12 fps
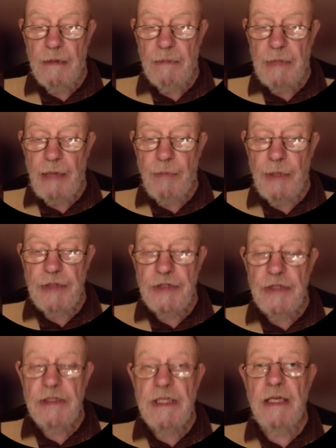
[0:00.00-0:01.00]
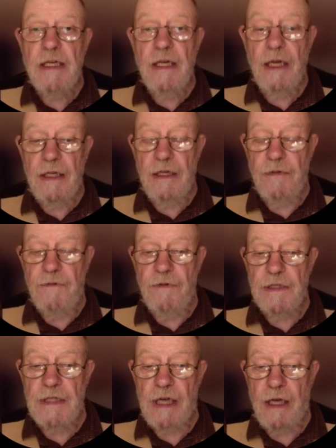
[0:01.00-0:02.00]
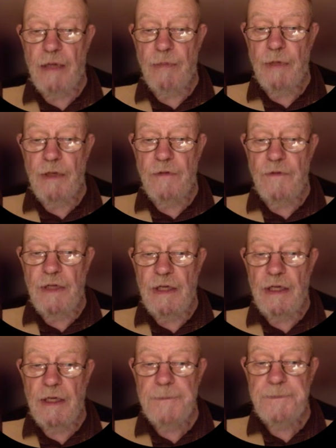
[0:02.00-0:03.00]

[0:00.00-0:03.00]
image taken at a different time of year.